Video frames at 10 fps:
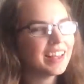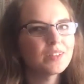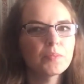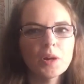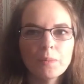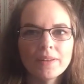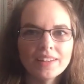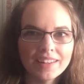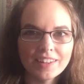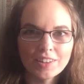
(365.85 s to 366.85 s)
and
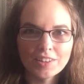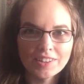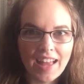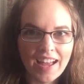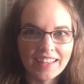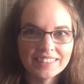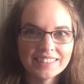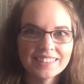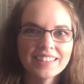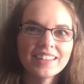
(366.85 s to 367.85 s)
perpendicular
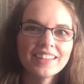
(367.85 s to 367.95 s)
lines